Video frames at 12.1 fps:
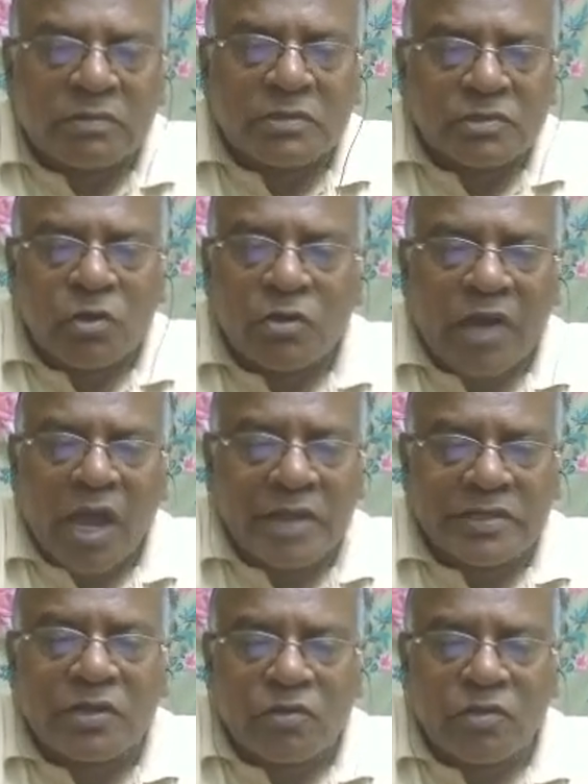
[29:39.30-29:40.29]
So, I
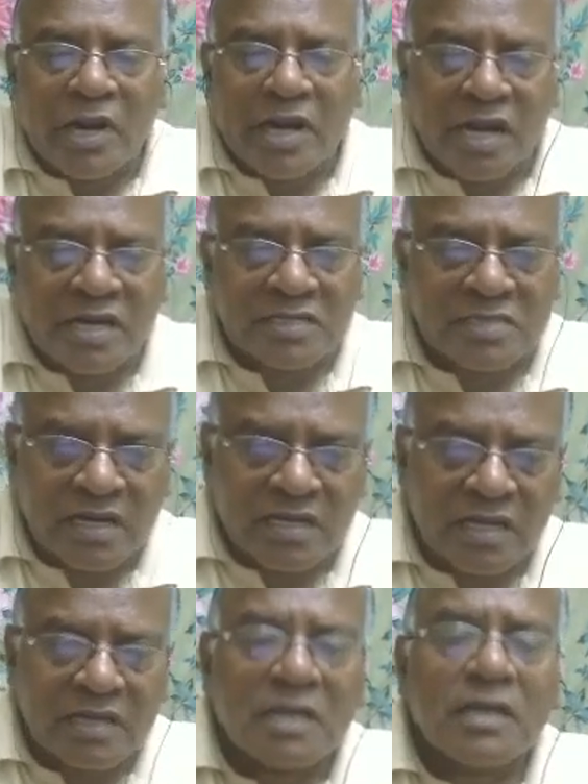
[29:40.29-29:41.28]
think you can understand
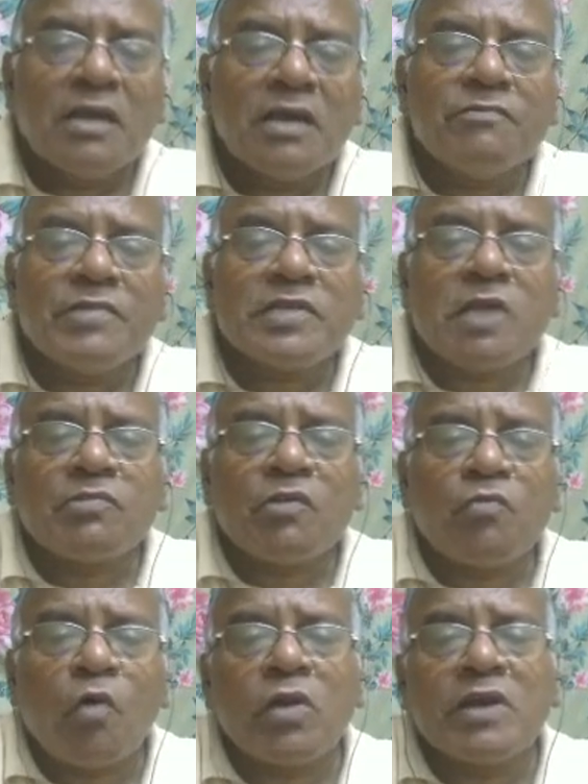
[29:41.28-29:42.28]
that. Which of the
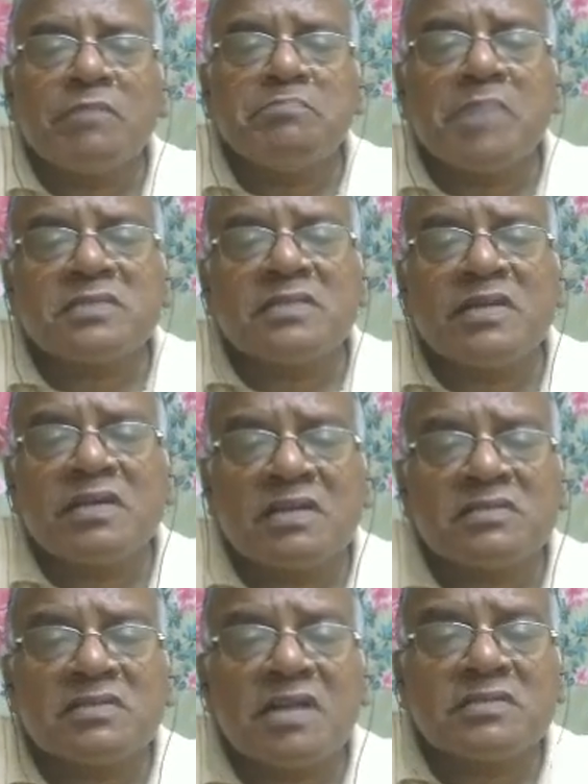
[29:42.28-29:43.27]
following best
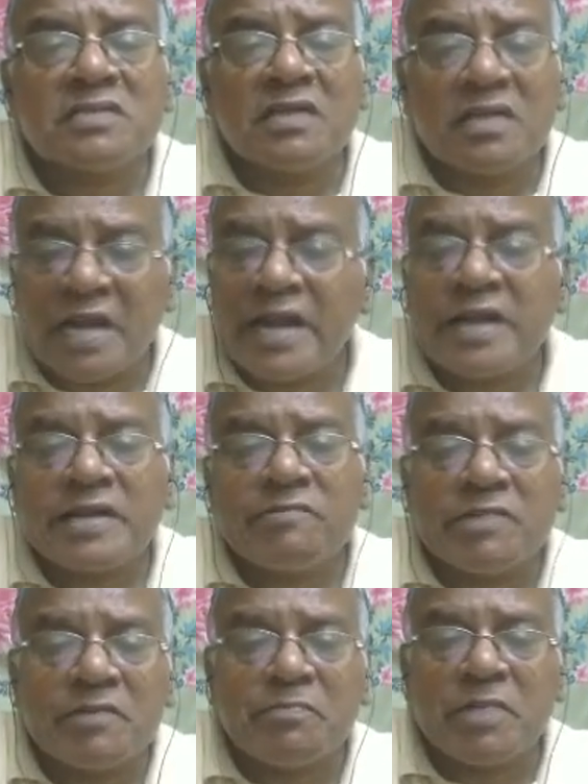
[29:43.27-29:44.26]
illustrates a
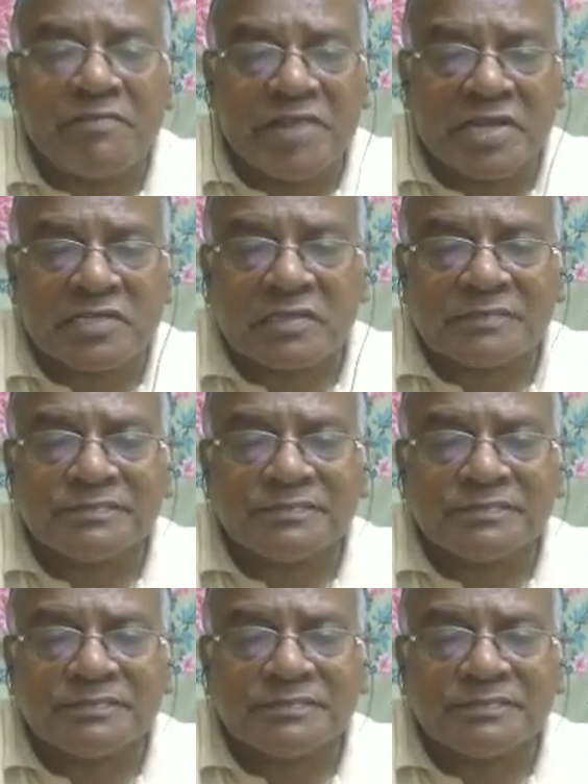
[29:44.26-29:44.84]
relative deprivation?